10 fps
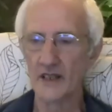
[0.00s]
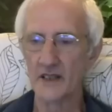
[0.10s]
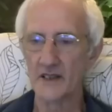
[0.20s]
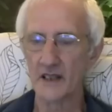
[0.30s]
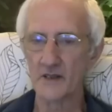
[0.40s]

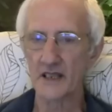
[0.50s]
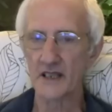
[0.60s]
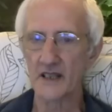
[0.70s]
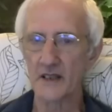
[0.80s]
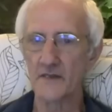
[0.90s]
So
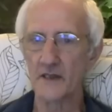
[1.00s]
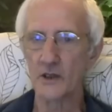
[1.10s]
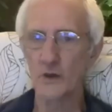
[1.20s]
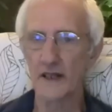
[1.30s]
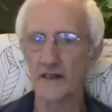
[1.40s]

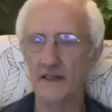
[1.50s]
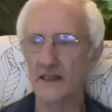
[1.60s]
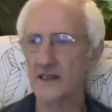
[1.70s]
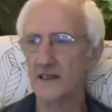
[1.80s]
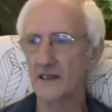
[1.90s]
self-inquiry
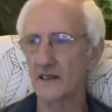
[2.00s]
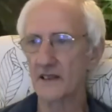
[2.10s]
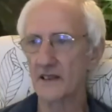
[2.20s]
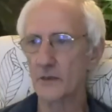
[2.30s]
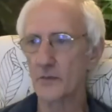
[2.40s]
is not
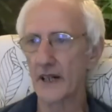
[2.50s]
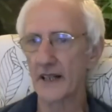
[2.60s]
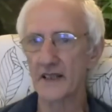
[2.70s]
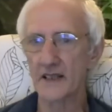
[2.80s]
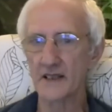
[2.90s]
a
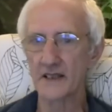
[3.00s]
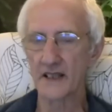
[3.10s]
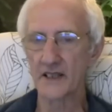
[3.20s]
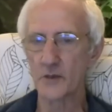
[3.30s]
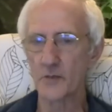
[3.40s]
practice
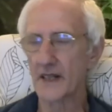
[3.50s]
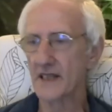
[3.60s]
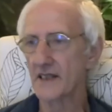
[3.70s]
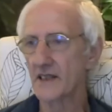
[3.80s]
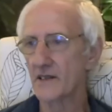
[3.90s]
that
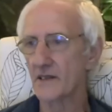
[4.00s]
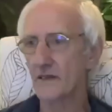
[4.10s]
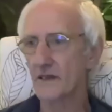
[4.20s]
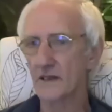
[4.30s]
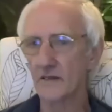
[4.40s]
suppresses
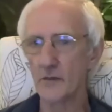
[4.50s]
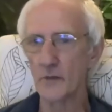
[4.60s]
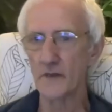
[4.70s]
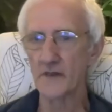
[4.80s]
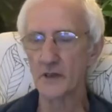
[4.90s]
thoughts or
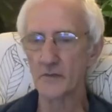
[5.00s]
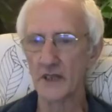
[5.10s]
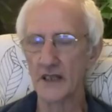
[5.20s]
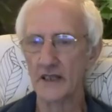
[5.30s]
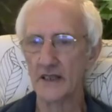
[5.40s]
removes them.
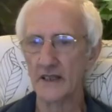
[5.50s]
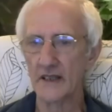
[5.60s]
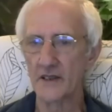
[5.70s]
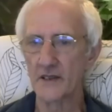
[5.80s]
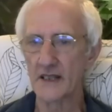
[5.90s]

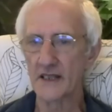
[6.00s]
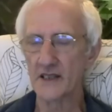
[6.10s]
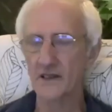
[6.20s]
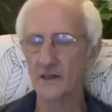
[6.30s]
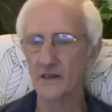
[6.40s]
It treats
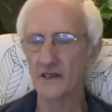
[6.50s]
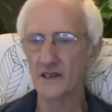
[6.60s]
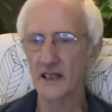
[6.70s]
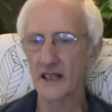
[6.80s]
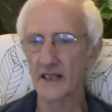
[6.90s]
thoughts
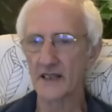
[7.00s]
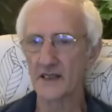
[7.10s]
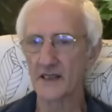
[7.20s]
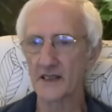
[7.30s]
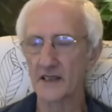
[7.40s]

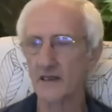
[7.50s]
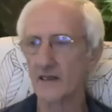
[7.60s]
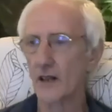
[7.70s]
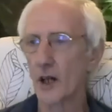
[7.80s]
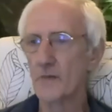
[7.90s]
as
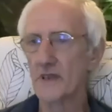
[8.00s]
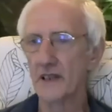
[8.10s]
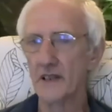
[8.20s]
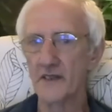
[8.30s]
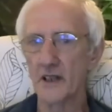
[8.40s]

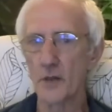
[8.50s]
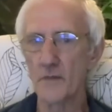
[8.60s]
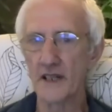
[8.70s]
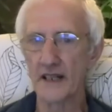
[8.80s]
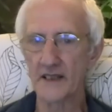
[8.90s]
observed
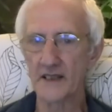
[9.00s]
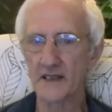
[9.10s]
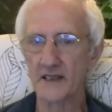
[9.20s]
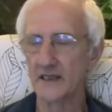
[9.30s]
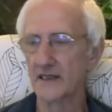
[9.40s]

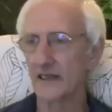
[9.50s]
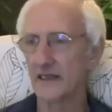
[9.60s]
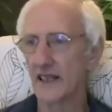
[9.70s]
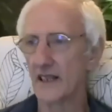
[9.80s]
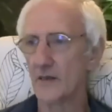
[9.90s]
objects and
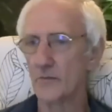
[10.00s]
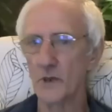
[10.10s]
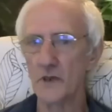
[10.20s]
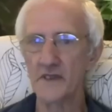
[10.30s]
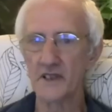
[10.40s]
then
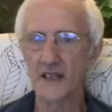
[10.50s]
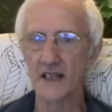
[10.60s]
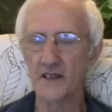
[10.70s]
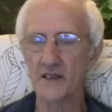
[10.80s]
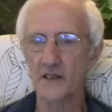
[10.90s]
moves
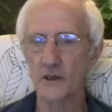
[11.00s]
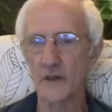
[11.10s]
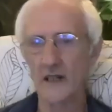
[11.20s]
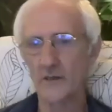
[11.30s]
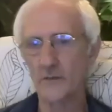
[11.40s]
attention
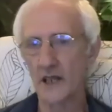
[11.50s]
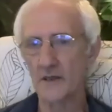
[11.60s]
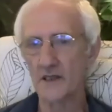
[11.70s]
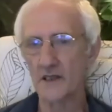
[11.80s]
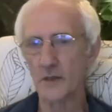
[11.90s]
away from
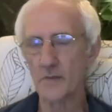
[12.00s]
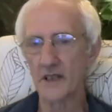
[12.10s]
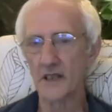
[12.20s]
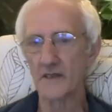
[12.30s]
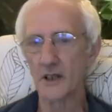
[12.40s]
those
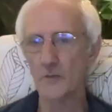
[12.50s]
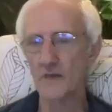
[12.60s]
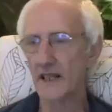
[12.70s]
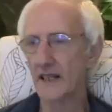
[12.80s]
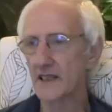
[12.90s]
observed
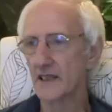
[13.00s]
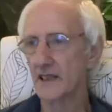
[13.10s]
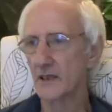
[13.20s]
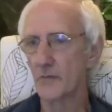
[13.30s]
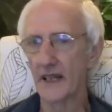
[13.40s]
objects
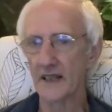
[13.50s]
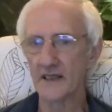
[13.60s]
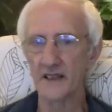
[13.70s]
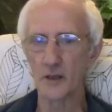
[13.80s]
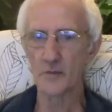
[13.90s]
back to
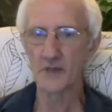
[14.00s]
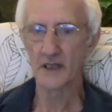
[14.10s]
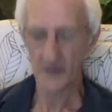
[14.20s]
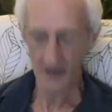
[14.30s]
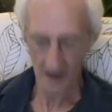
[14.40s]
the
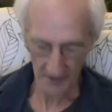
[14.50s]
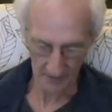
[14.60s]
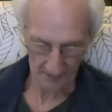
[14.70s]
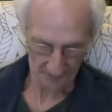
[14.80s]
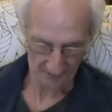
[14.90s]
observer of them.